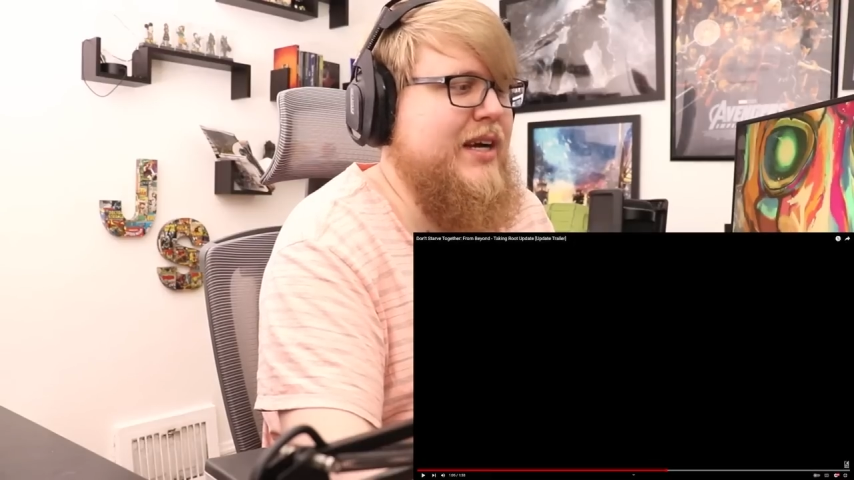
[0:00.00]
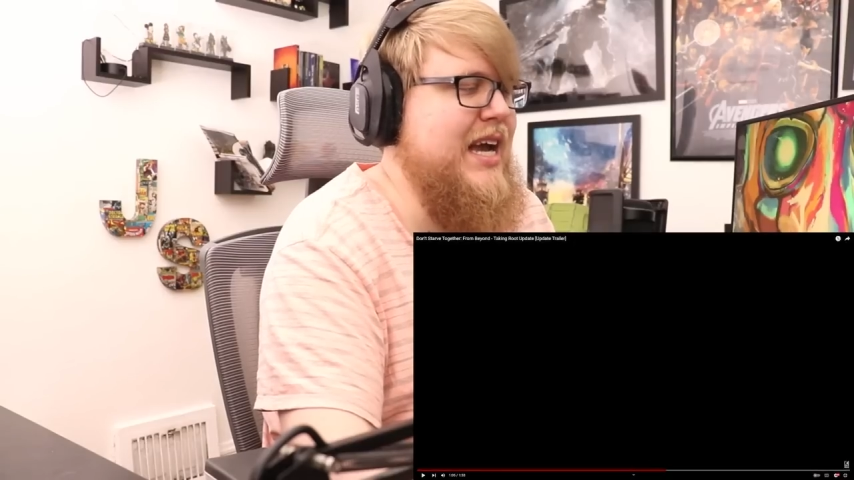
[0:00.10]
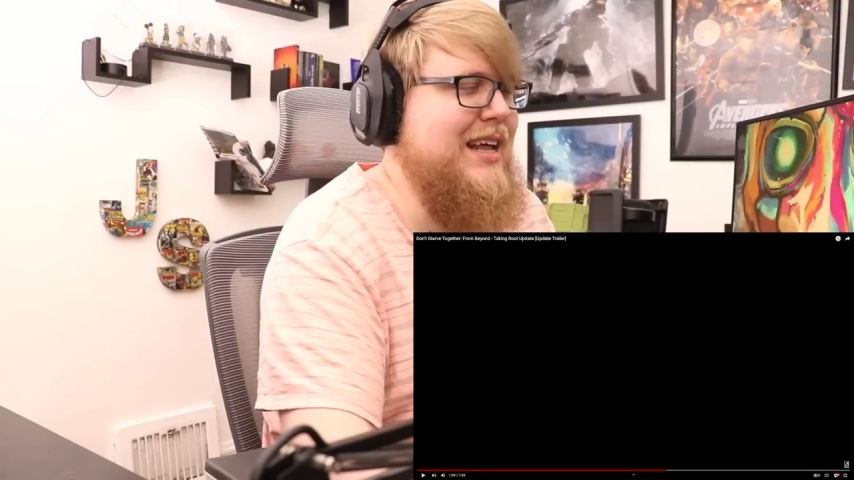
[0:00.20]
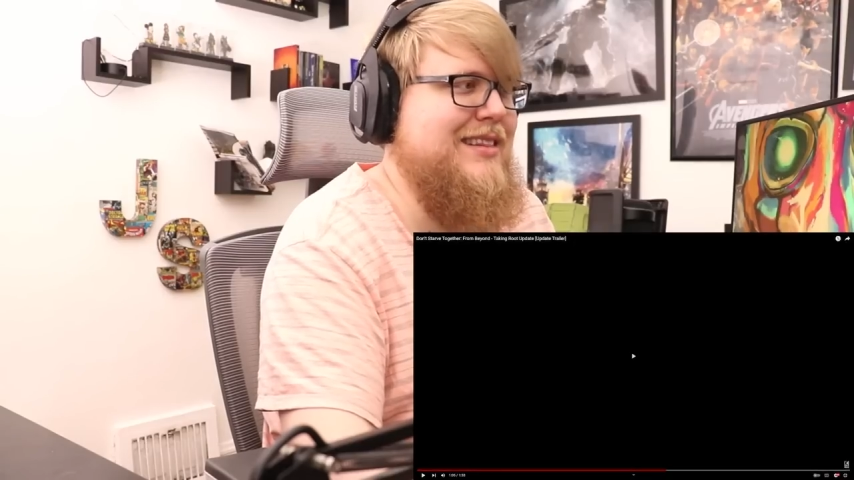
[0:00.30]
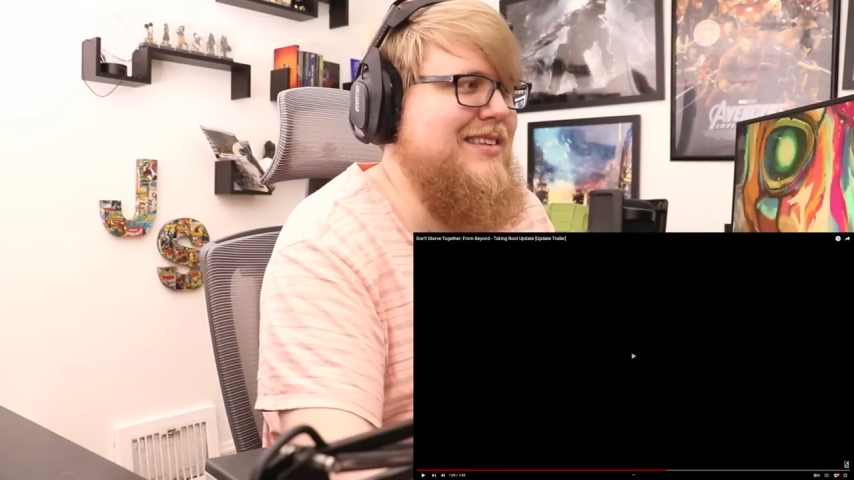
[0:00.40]

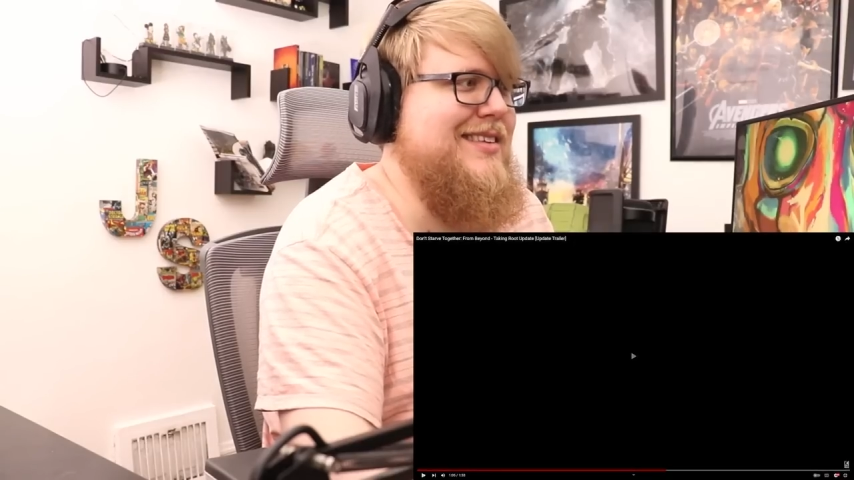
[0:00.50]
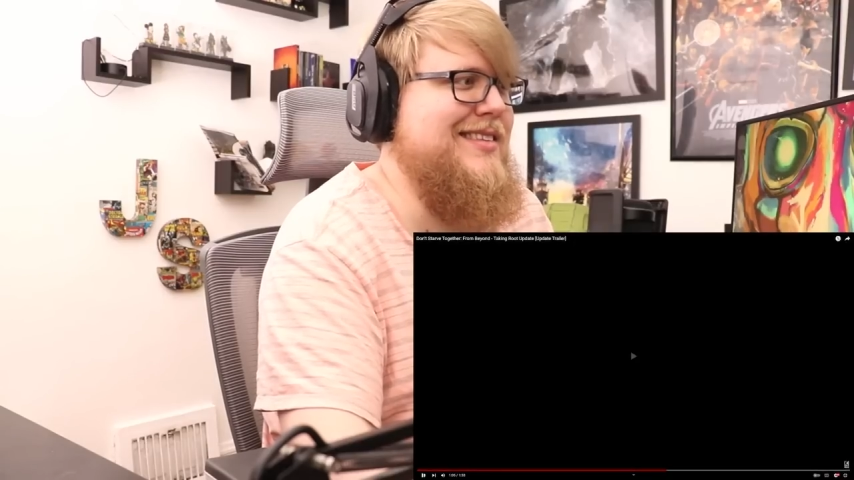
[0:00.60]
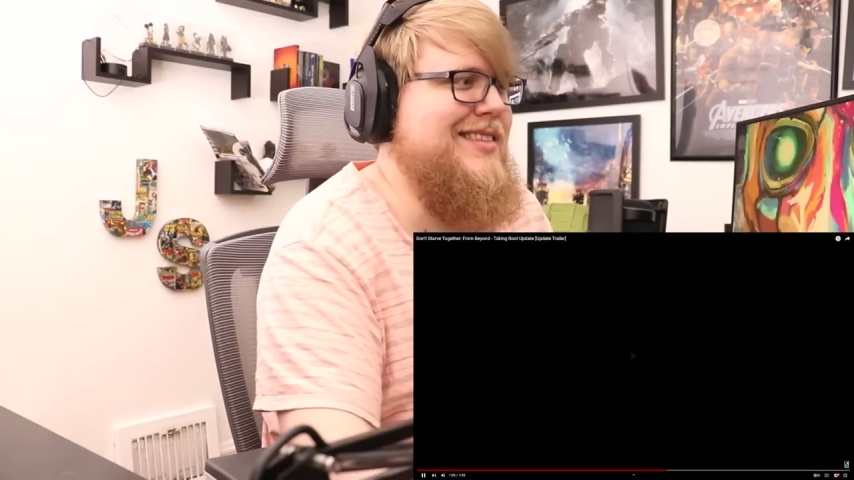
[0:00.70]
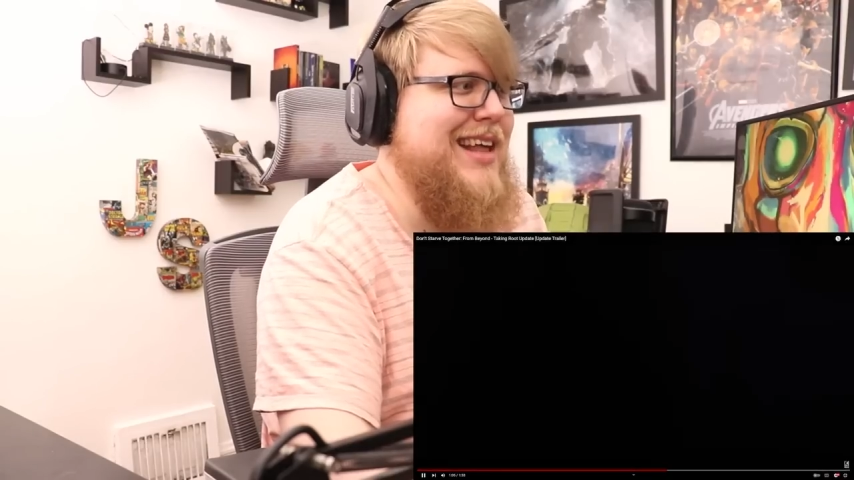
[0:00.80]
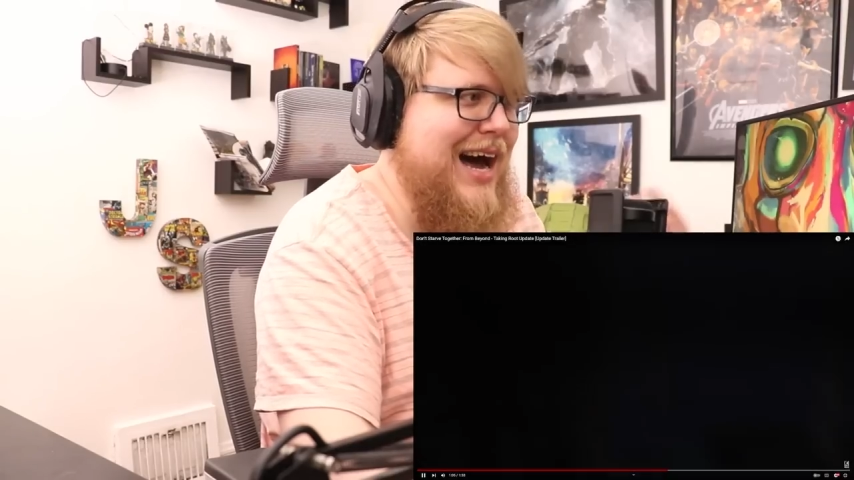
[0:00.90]
again, this is
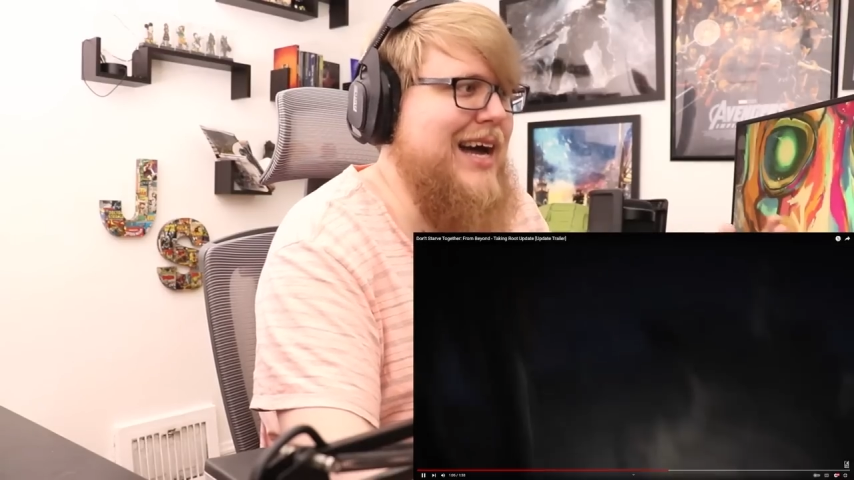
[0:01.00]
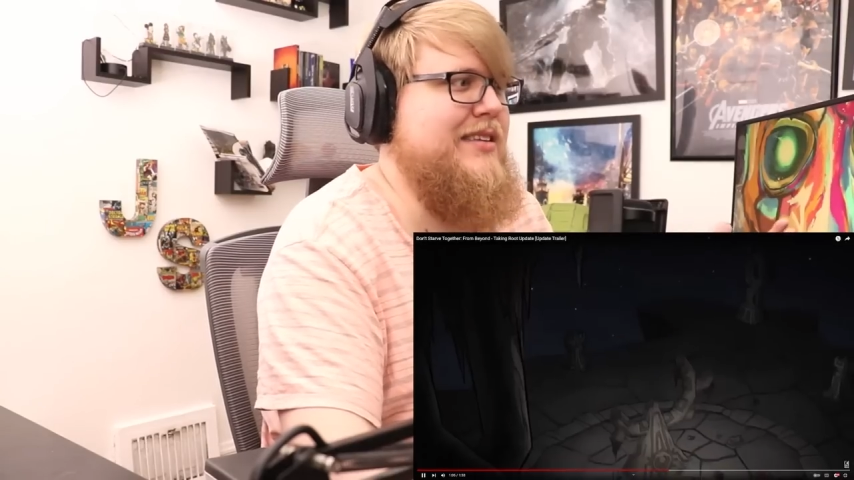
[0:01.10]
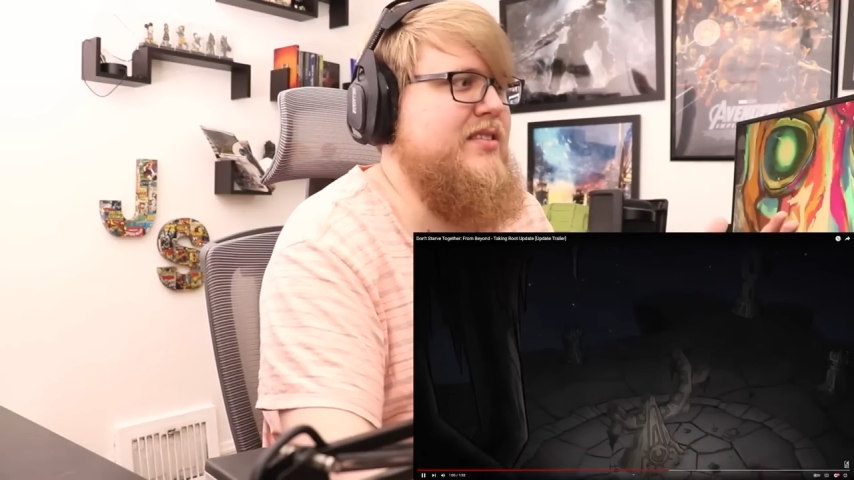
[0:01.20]
not,